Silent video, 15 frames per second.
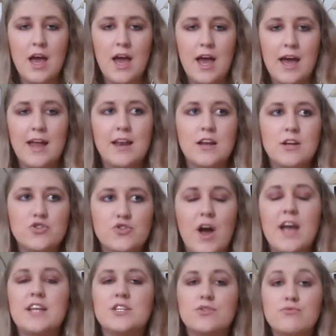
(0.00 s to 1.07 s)
and
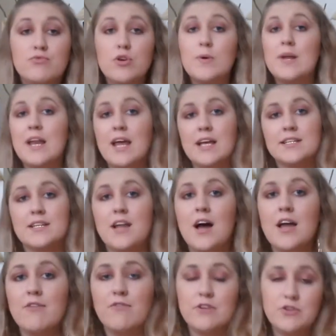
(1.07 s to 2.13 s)
trying to ruin his
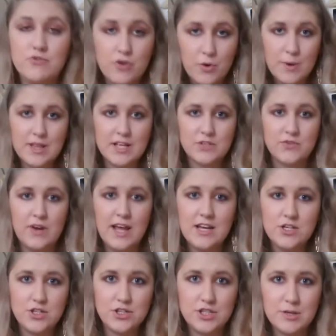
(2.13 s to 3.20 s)
life and ruin this
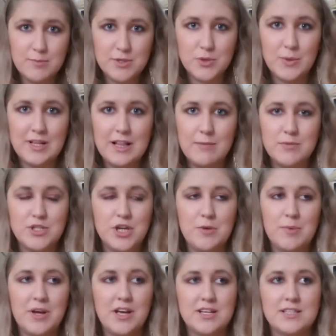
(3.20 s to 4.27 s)
relationship between them
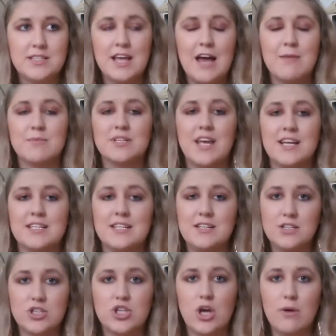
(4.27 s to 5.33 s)
two, because Sam's
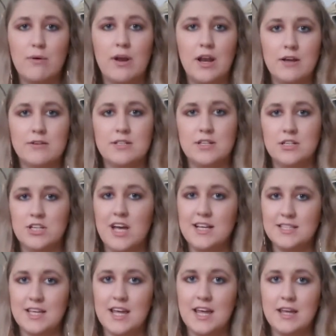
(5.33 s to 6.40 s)
getting so close to
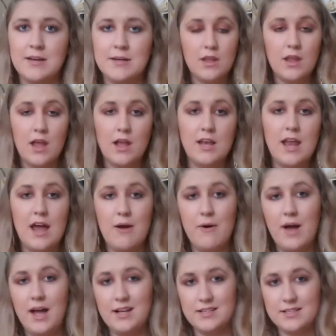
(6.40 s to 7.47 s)
Jessie.
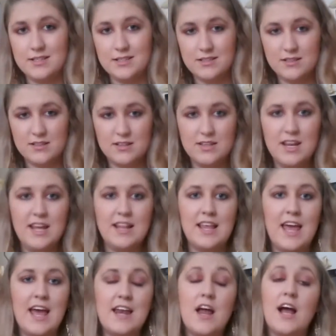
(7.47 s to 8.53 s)
Now, as near
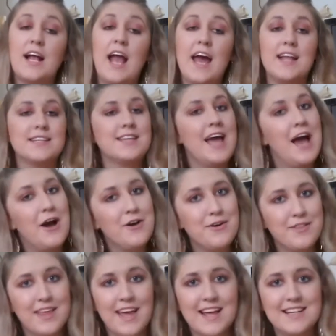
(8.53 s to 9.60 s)
the end, I can't tell
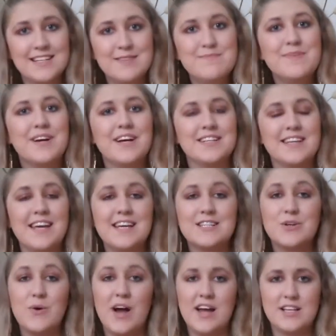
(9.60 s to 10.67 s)
you the ending because it is
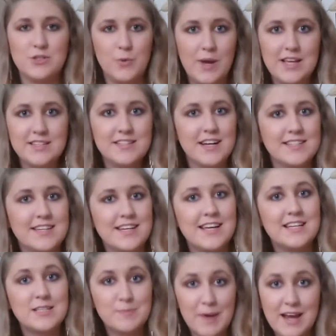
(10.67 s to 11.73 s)
quite a twist. I didn't
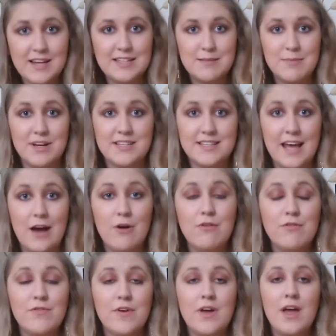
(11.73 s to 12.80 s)
expect it
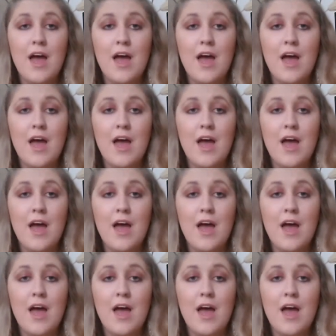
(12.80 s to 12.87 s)
myself.